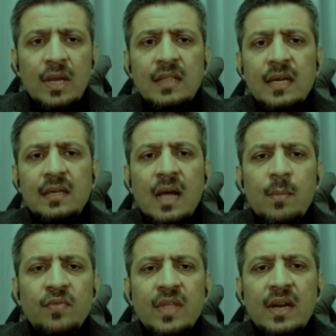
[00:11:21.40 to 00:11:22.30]
the
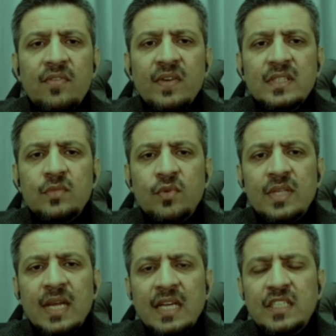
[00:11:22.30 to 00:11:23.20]
term of the reference for
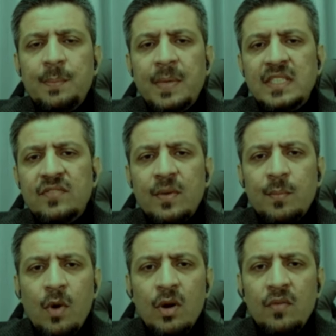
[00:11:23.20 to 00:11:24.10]
the Asia-Pacific
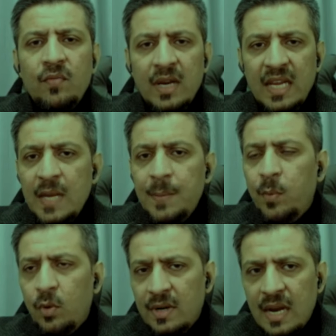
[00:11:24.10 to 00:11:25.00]
model for
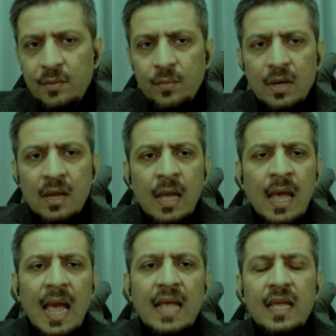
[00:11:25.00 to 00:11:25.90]
e-port network.
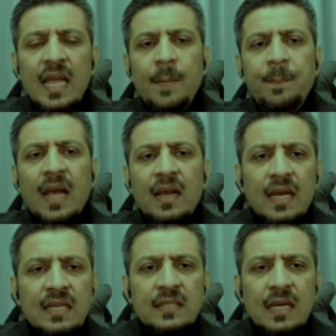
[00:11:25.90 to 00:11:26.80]
And the APEC
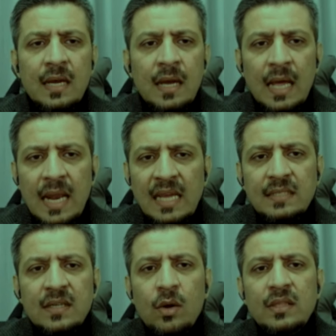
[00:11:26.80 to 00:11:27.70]
is
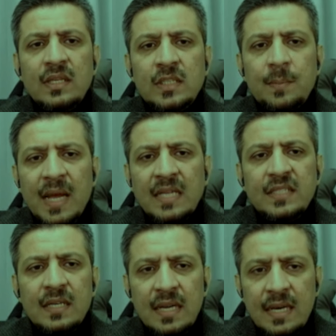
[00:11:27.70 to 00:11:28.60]
alliance on the supply
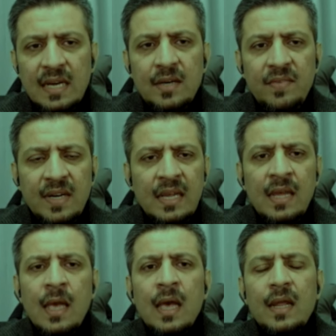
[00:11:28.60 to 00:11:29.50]
chain connectivity,
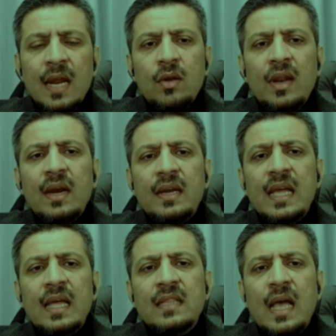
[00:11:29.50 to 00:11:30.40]

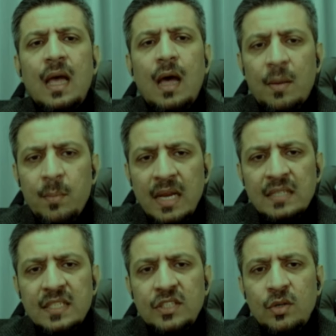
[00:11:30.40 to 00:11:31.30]
regularity, and the
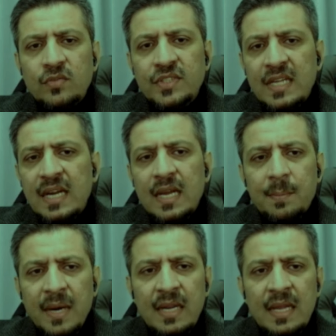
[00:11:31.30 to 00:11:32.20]
harmonization of steering
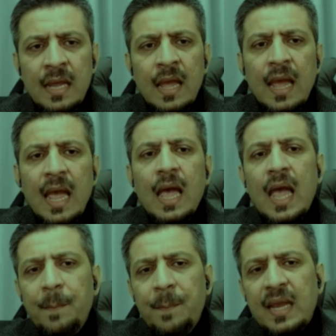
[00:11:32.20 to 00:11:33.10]
committee.
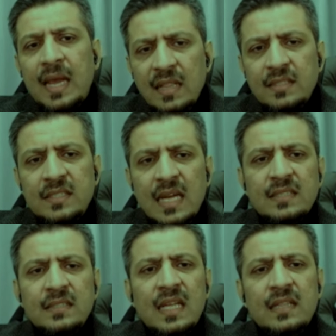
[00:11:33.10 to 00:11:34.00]
APEC health
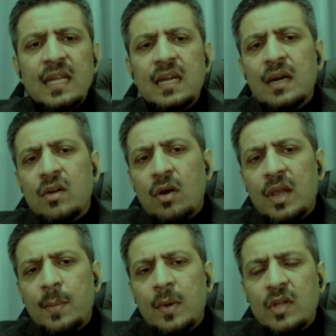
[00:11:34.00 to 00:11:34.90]
science, then they are
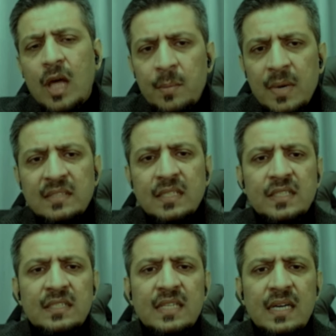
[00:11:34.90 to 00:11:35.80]
talking about the
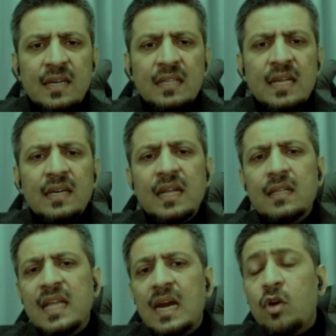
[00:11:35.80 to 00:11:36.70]
harmonization center, then
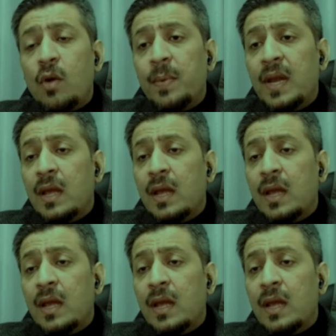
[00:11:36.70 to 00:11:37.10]
they are talking